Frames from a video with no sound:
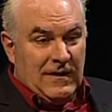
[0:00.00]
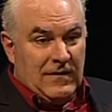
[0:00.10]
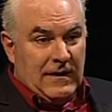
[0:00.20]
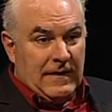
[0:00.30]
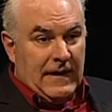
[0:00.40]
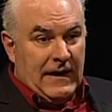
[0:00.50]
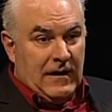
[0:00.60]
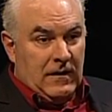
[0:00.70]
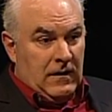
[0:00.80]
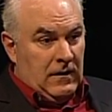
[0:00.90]
things mm. like
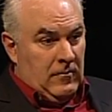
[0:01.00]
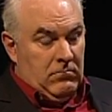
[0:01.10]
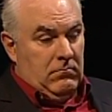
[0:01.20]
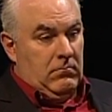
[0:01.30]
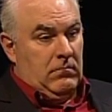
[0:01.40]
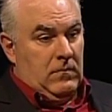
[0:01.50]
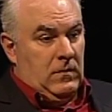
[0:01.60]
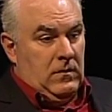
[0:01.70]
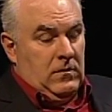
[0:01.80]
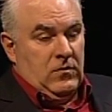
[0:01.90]
that,
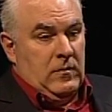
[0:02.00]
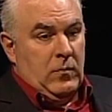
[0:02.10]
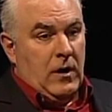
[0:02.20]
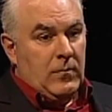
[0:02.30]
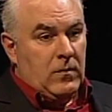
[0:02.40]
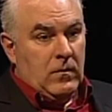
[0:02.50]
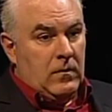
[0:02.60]
mm. just impromptu.